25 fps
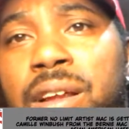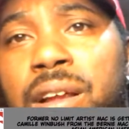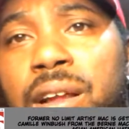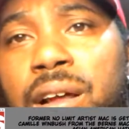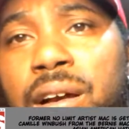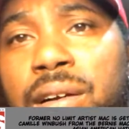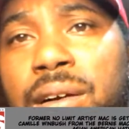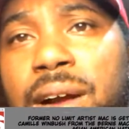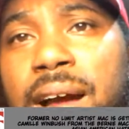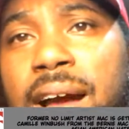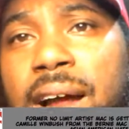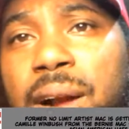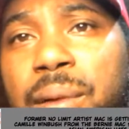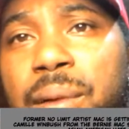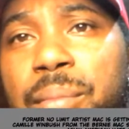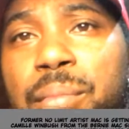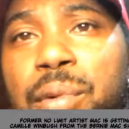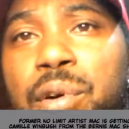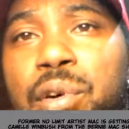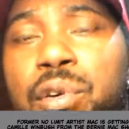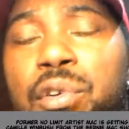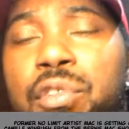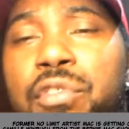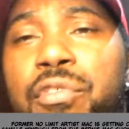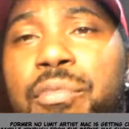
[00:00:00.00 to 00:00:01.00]
Learn how to
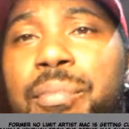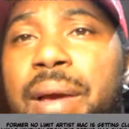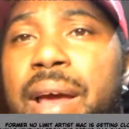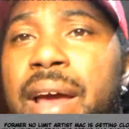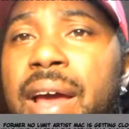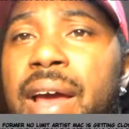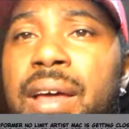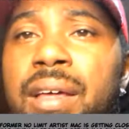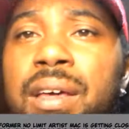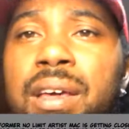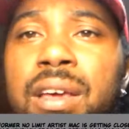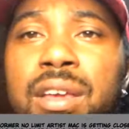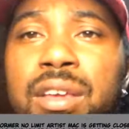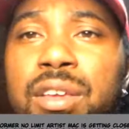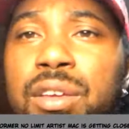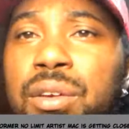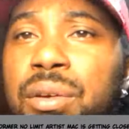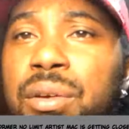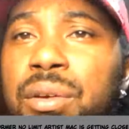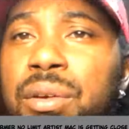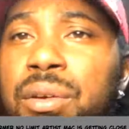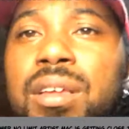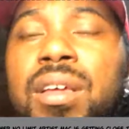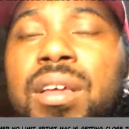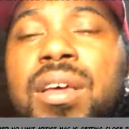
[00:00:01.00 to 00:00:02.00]
move, man.
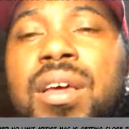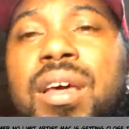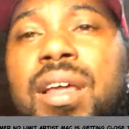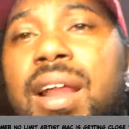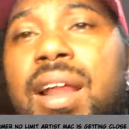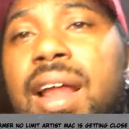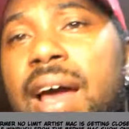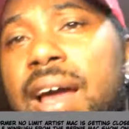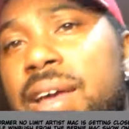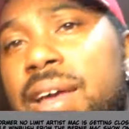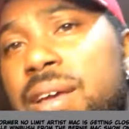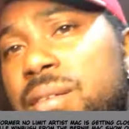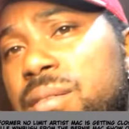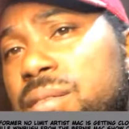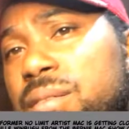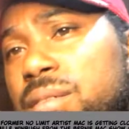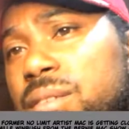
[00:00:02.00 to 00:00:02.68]
Like